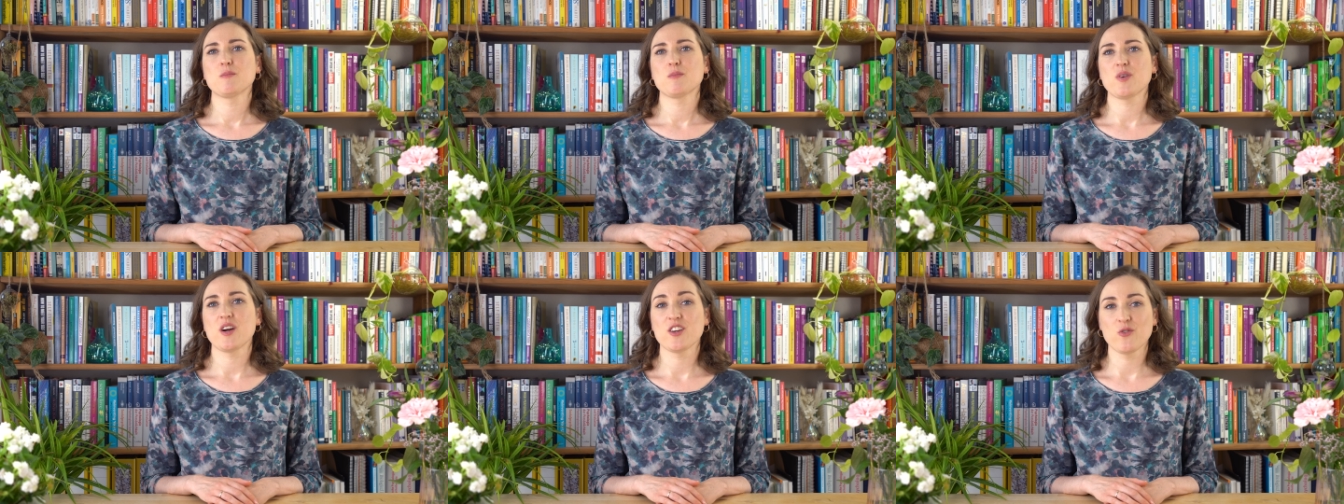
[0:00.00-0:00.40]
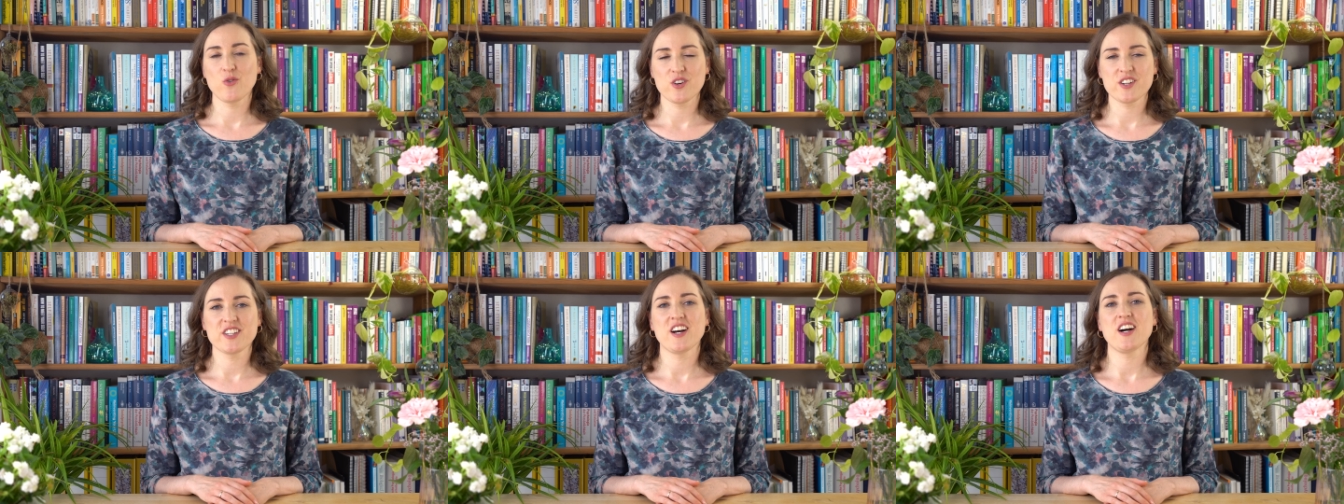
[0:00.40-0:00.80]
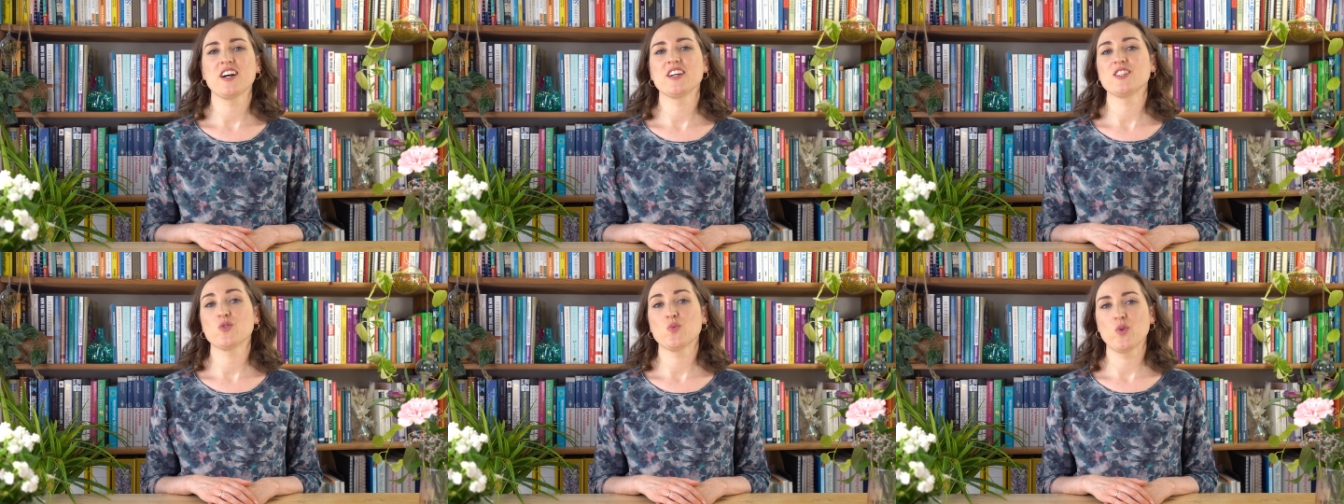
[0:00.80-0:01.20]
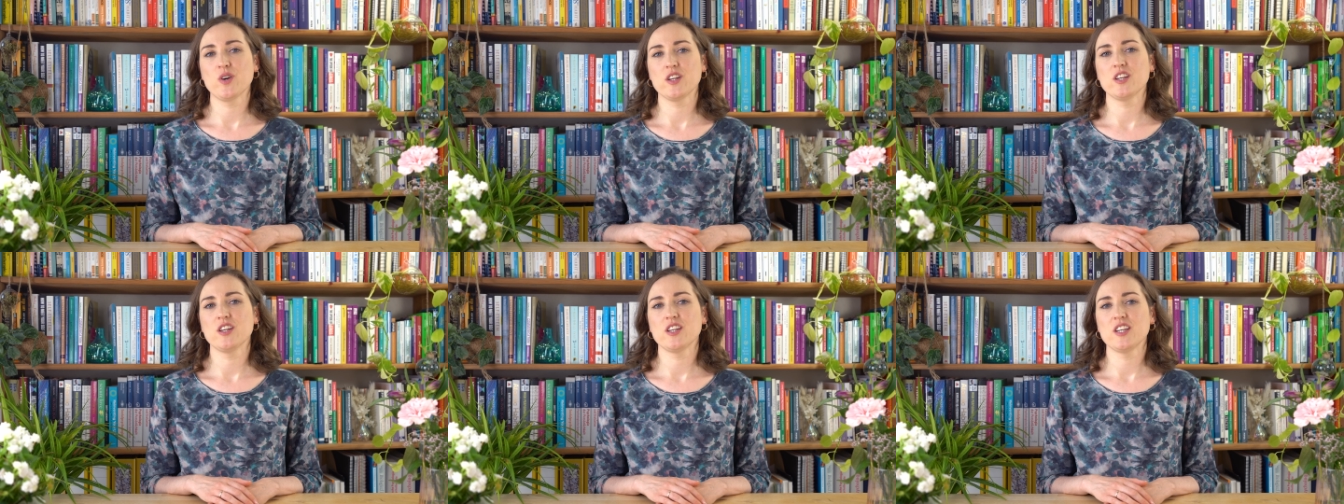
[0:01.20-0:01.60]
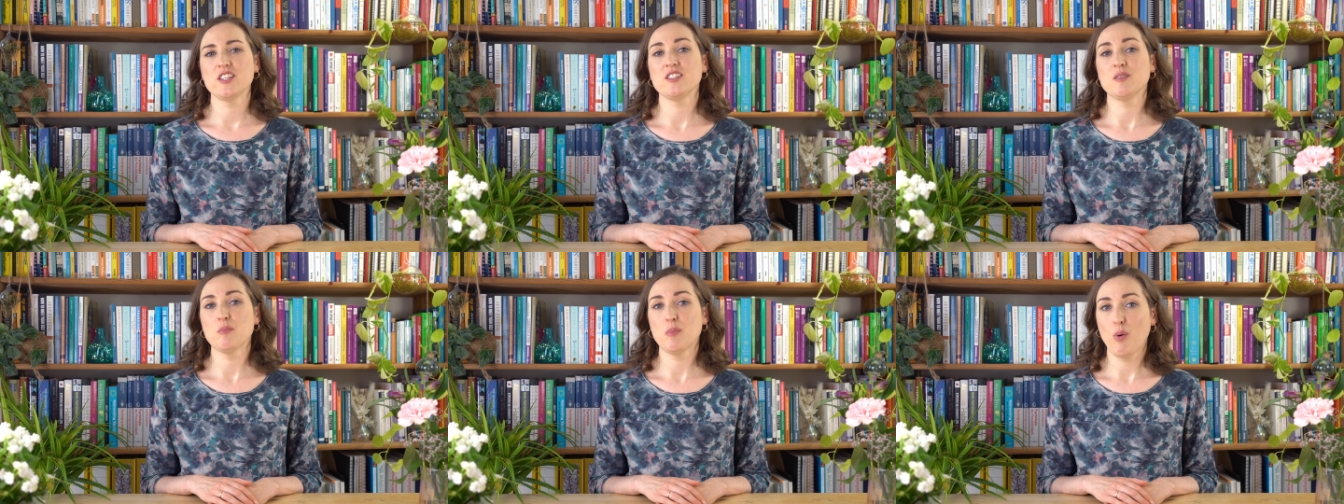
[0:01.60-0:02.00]
prioritize what
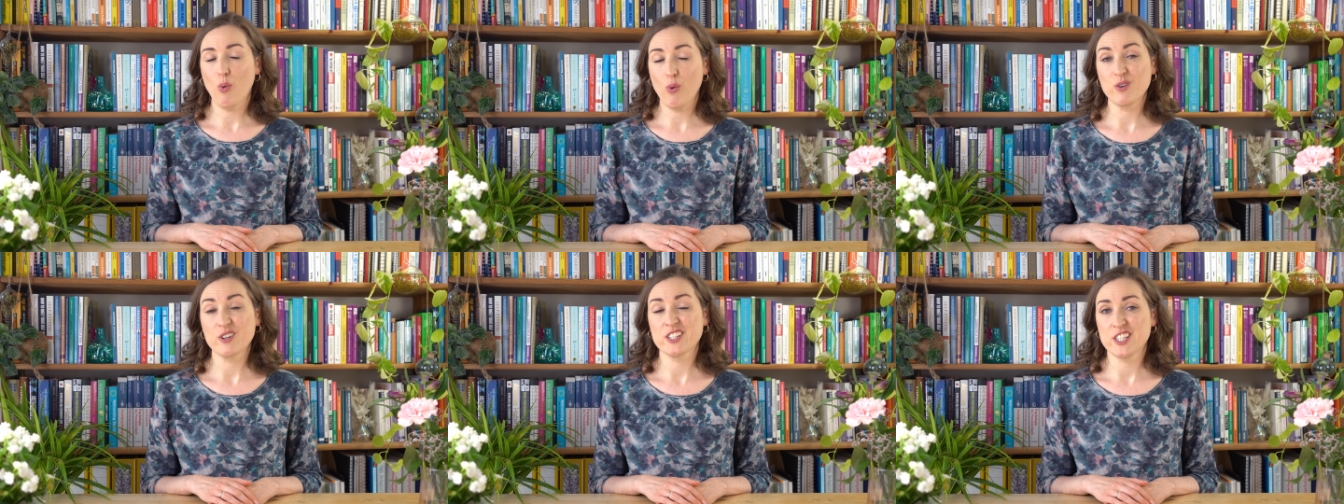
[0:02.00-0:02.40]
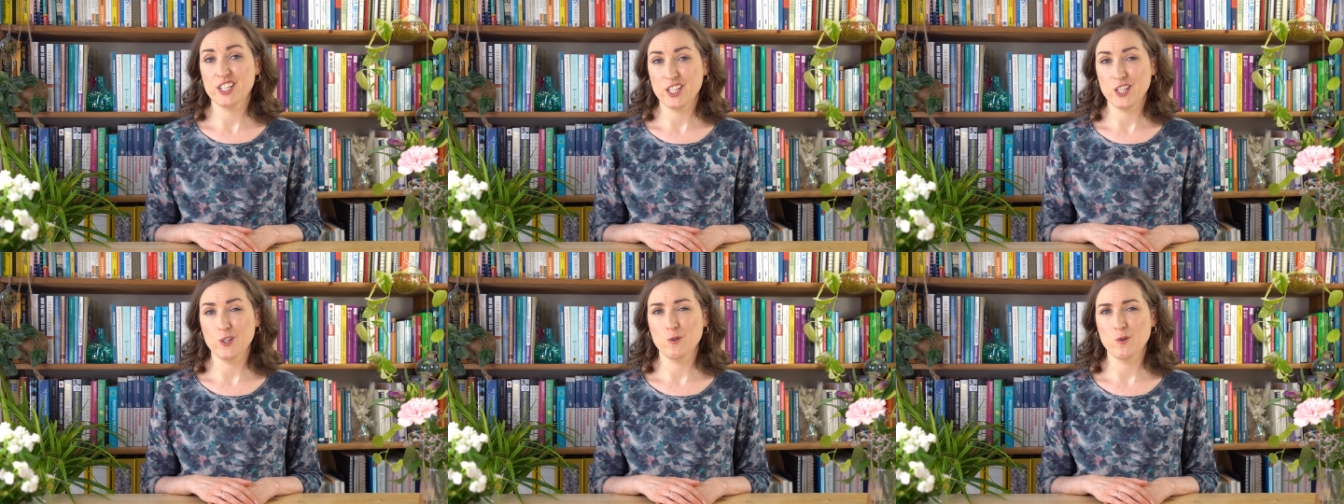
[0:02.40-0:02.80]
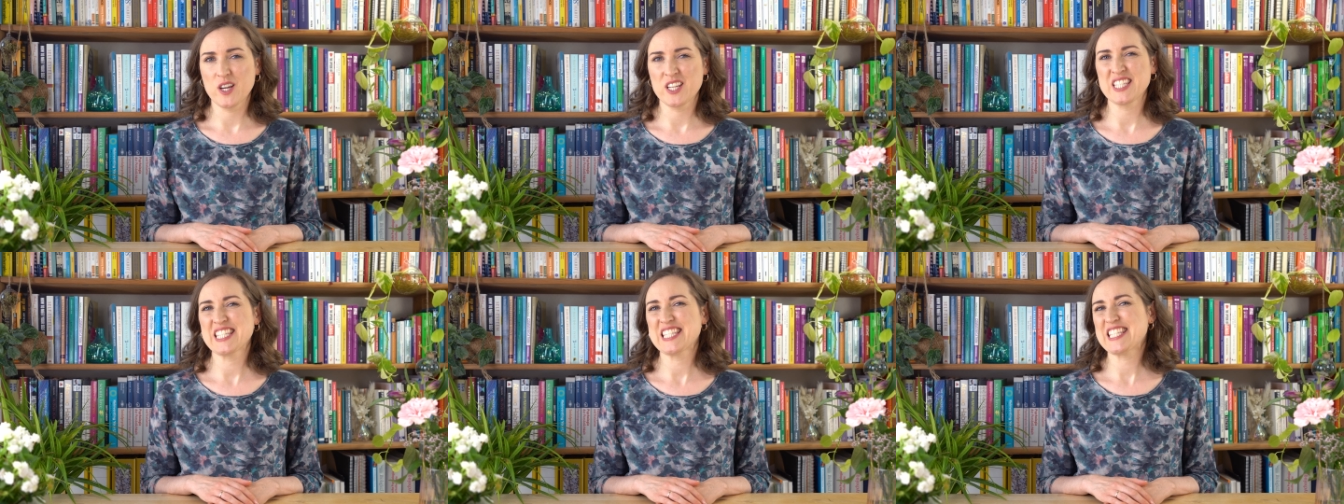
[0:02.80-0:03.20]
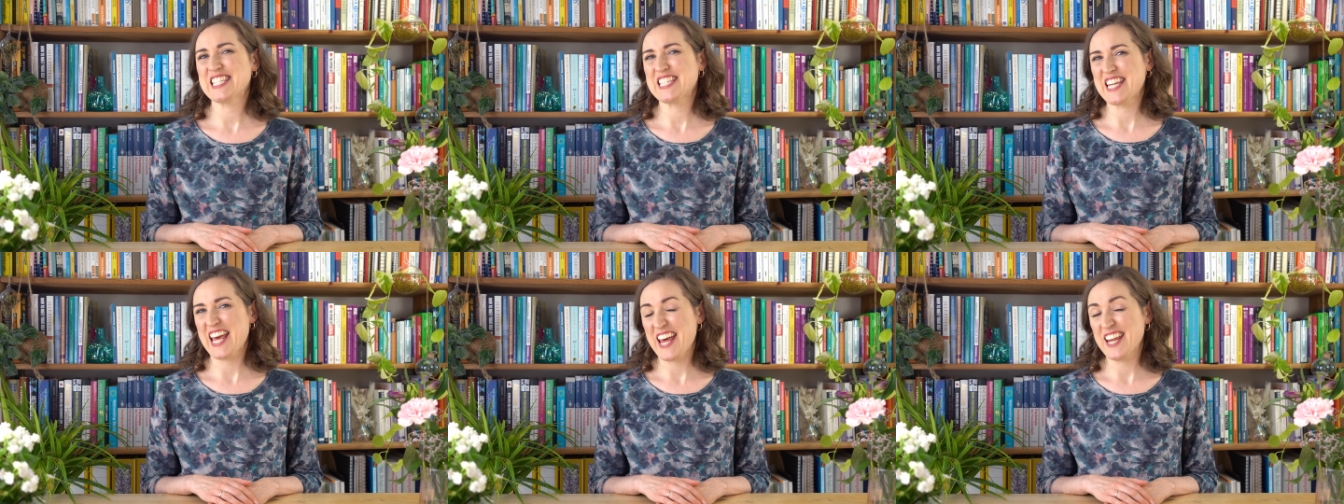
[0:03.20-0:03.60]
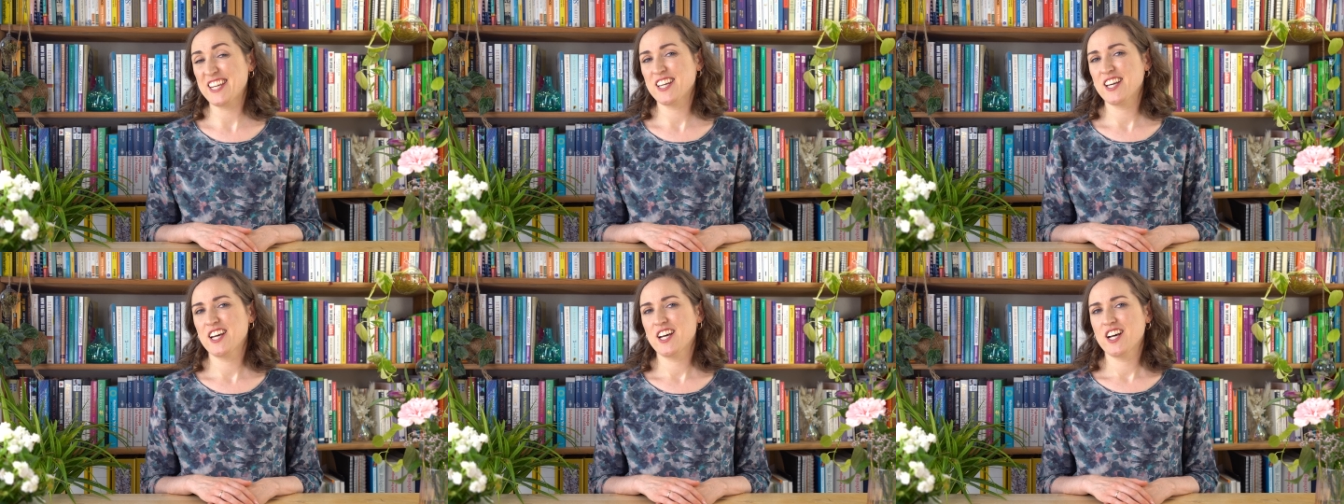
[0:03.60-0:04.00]
is important to you instead